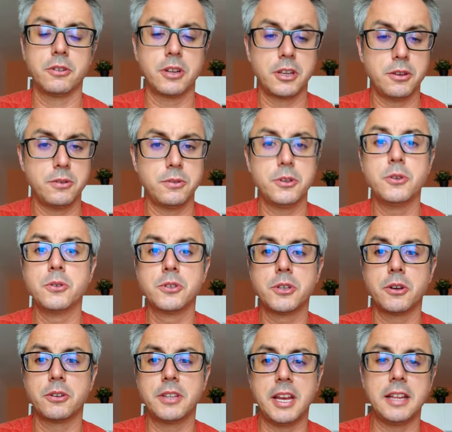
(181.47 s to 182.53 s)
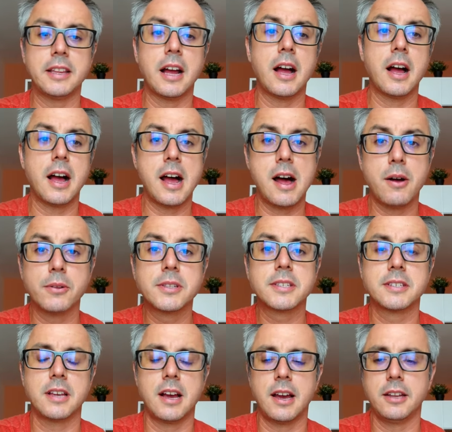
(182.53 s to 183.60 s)
going to use your data
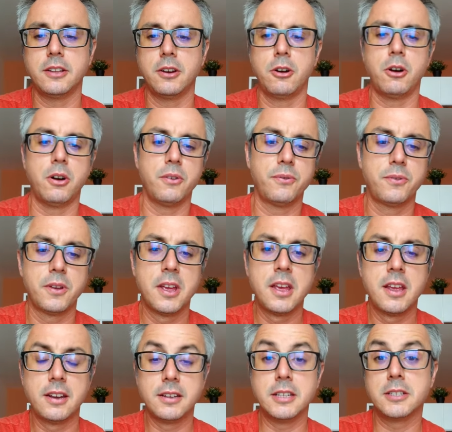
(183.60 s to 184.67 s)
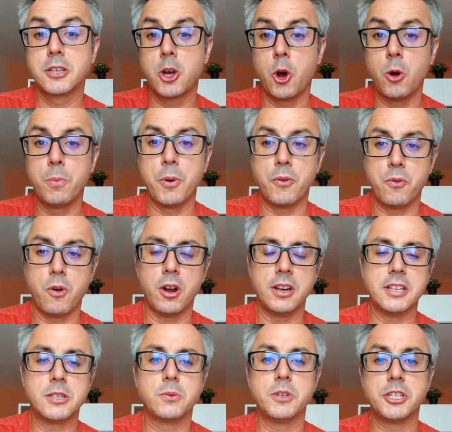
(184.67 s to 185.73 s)
outside of the scope of
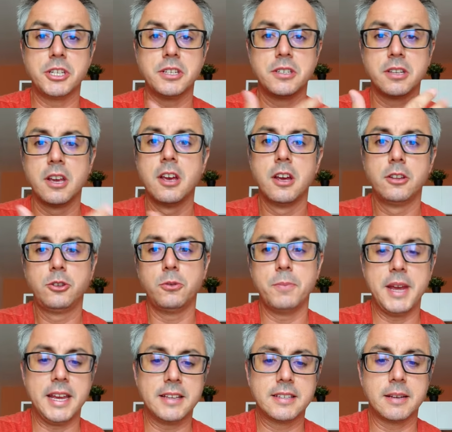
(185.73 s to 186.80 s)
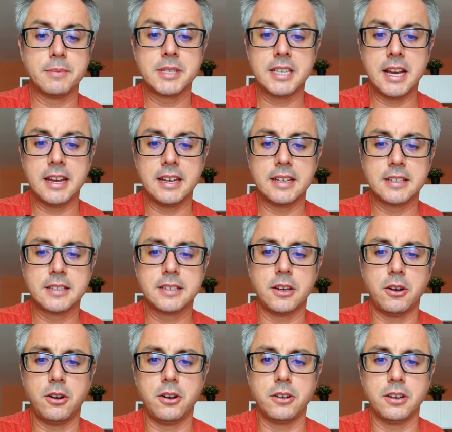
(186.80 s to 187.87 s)
Walis, which is to make some science
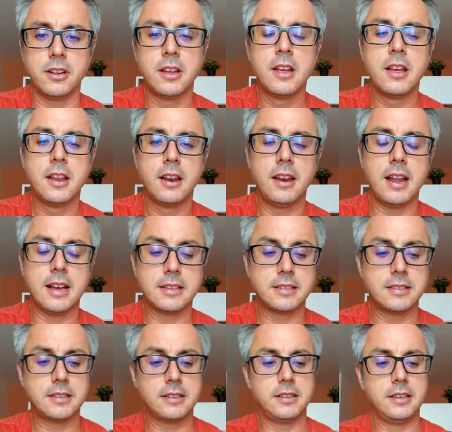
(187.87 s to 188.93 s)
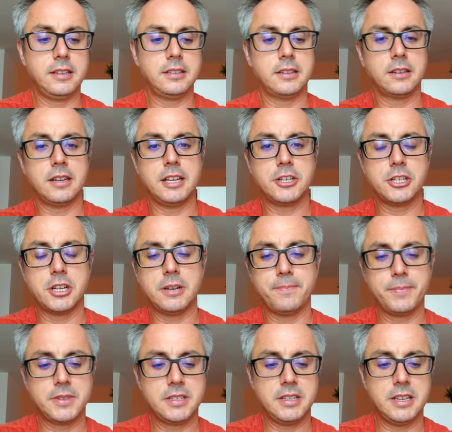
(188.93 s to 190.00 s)
on last interglacial
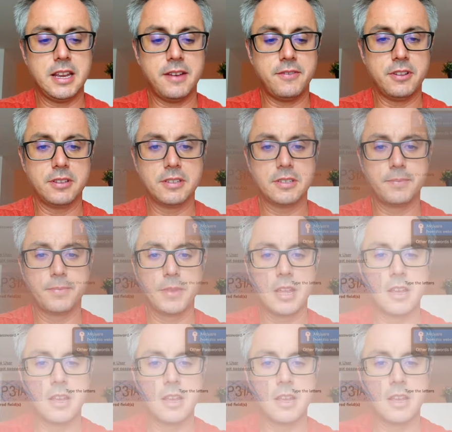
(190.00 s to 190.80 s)
sea levels.